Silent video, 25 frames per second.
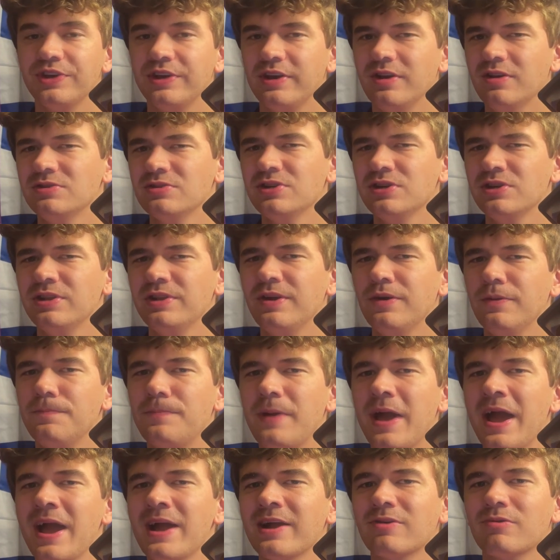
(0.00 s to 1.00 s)
here's a little
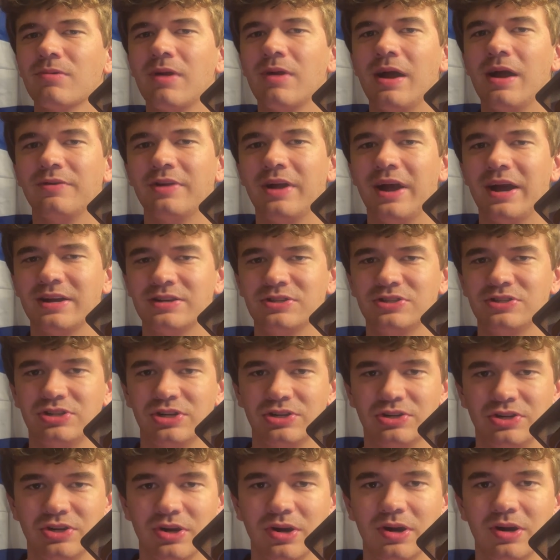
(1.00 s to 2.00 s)
background on
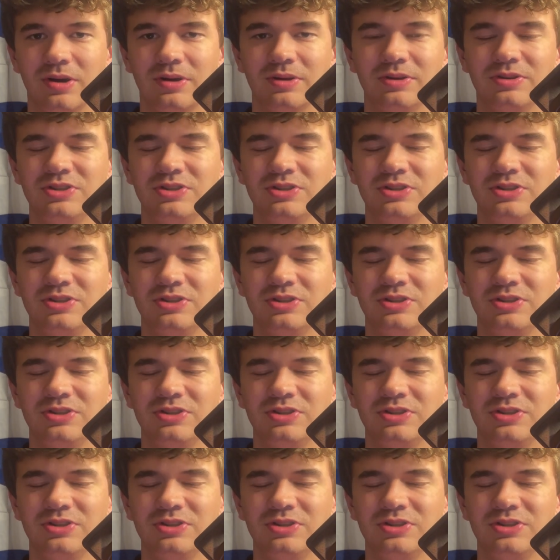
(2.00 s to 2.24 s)
Shedeur,